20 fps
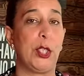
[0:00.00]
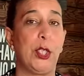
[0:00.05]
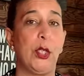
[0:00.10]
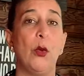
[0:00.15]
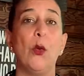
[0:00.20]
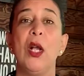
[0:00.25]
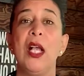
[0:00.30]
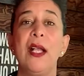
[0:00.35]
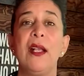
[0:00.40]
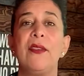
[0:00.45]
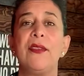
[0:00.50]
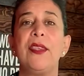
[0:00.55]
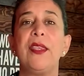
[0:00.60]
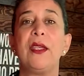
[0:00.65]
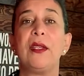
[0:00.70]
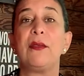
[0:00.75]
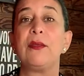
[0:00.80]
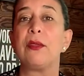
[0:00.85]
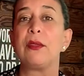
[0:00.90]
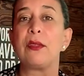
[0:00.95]
you.
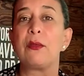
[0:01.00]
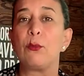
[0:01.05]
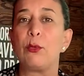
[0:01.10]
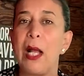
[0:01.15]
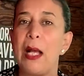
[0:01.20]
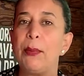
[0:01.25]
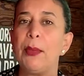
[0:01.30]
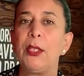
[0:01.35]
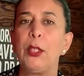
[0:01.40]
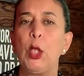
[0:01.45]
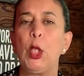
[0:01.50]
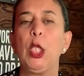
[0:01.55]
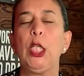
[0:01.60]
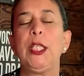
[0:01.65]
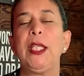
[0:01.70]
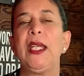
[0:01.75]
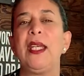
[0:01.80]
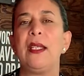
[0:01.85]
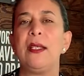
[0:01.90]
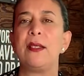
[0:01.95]

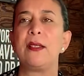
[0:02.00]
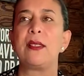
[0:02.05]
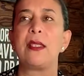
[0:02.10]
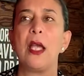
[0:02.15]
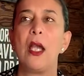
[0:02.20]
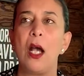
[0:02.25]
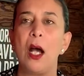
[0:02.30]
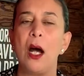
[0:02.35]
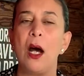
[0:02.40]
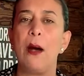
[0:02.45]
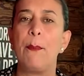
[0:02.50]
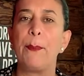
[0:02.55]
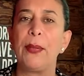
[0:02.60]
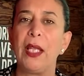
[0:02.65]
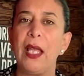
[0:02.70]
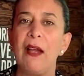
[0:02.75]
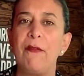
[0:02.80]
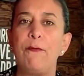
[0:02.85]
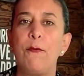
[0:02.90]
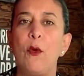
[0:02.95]
Robinhood is a
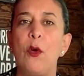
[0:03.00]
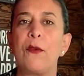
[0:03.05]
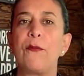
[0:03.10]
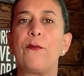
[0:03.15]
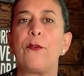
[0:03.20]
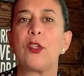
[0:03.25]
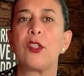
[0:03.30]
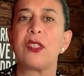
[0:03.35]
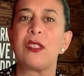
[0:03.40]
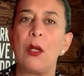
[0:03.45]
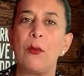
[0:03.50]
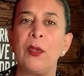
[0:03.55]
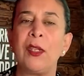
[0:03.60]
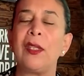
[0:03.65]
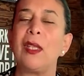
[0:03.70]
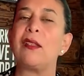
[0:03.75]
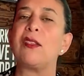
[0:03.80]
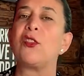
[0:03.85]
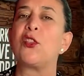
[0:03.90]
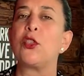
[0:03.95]
platform for someone
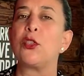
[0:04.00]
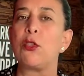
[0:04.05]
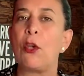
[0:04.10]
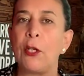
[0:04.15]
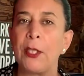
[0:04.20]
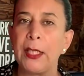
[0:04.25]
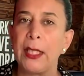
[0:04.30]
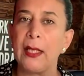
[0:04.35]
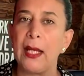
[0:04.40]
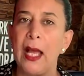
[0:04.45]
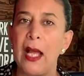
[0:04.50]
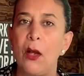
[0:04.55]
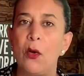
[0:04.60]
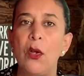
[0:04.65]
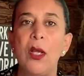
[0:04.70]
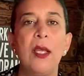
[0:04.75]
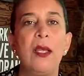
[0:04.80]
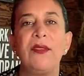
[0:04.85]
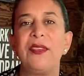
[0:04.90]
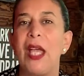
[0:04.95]
that is starting
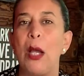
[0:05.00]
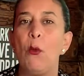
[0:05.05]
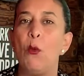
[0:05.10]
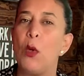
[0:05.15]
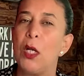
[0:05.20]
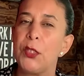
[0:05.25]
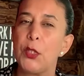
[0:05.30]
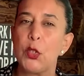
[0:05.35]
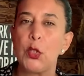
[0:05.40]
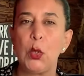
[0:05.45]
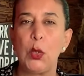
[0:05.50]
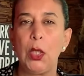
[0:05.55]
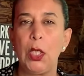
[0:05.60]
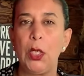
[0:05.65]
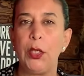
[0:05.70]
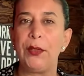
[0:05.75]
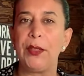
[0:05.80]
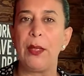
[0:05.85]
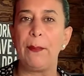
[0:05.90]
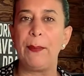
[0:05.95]
out, that wants to
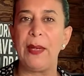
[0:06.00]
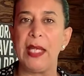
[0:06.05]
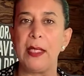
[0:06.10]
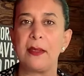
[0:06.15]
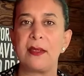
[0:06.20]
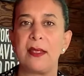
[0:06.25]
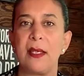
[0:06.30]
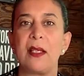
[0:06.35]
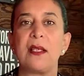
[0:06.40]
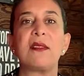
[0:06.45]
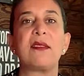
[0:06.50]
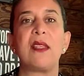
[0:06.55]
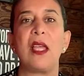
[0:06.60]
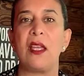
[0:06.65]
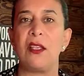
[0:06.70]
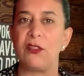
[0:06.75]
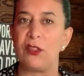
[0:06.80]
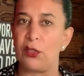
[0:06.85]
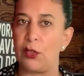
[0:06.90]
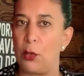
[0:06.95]
learn the basics
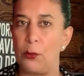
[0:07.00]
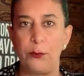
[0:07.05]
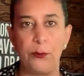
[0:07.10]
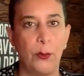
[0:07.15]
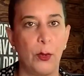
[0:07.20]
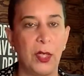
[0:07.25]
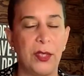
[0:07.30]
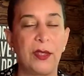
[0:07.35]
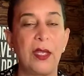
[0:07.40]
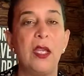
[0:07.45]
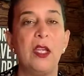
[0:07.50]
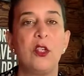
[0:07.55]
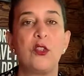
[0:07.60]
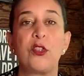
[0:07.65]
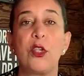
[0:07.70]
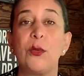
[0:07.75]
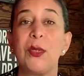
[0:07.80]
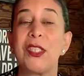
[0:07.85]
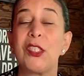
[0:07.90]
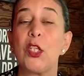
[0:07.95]
and so forth.
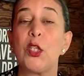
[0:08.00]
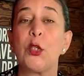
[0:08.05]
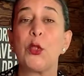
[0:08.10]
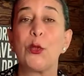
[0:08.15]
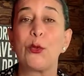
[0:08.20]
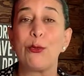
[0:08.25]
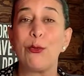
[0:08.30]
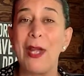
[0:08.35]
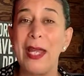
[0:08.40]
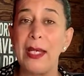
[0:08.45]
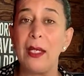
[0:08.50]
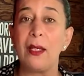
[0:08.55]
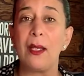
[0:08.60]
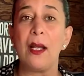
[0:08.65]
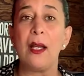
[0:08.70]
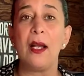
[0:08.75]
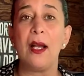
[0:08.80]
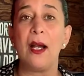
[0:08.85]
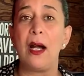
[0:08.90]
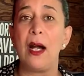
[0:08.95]
So it's a great
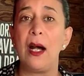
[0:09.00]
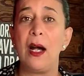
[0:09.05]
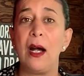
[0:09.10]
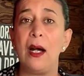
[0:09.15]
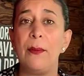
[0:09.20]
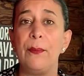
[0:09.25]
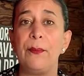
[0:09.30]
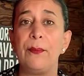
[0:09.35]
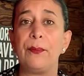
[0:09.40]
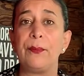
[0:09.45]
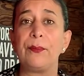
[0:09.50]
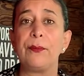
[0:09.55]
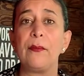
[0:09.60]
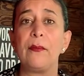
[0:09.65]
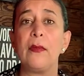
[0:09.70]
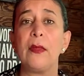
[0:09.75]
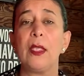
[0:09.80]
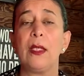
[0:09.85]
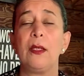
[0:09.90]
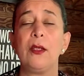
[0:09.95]

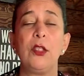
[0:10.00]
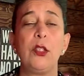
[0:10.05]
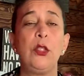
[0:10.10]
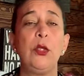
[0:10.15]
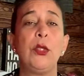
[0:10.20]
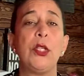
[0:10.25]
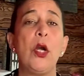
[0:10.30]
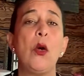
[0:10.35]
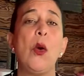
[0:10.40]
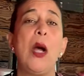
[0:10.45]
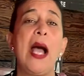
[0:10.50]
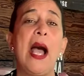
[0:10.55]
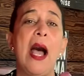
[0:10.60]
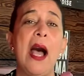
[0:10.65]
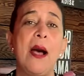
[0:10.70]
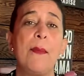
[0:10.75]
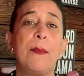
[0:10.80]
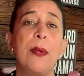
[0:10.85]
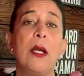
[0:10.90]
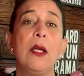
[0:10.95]

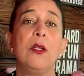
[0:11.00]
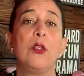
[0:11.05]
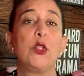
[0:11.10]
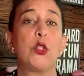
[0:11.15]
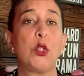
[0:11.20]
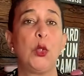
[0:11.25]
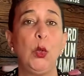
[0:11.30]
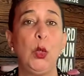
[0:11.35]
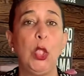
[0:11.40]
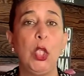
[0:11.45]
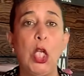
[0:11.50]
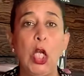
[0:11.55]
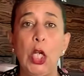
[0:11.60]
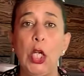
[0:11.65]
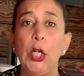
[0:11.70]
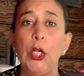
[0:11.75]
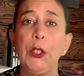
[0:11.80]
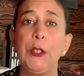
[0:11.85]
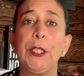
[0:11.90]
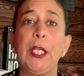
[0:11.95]
app to
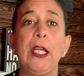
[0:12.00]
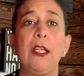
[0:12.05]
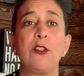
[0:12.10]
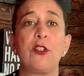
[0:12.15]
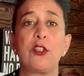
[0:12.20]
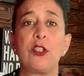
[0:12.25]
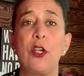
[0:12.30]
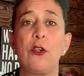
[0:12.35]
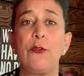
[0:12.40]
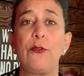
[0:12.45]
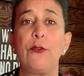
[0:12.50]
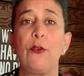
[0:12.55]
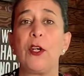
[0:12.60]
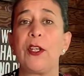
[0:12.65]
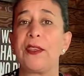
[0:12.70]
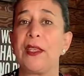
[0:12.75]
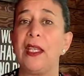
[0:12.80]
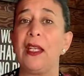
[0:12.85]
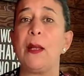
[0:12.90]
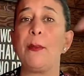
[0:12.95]
learn and so
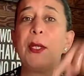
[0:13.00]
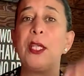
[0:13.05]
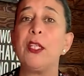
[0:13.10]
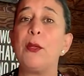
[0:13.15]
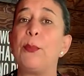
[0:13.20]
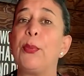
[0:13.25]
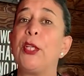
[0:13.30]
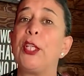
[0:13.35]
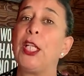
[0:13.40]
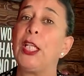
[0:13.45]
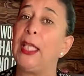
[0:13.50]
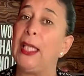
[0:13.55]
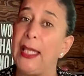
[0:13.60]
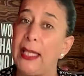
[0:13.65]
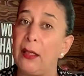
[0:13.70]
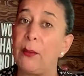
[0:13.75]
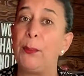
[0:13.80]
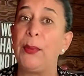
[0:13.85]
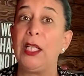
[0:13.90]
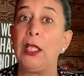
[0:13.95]
forth. And I'm gonna put a
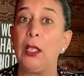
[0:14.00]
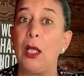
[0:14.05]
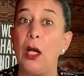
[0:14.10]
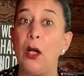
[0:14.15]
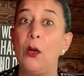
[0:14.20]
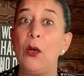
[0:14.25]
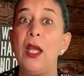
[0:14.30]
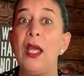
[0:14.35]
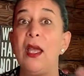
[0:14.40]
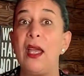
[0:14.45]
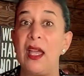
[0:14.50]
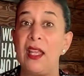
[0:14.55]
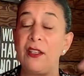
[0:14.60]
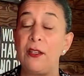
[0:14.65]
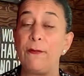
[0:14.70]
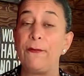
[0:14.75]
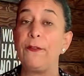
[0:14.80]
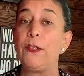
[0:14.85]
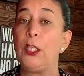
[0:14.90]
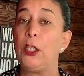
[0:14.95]
link below, and
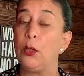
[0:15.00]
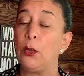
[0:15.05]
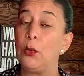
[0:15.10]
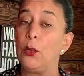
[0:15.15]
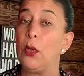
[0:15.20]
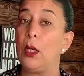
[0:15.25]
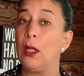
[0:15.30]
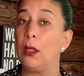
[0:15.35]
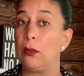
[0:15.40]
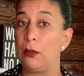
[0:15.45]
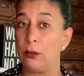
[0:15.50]
if you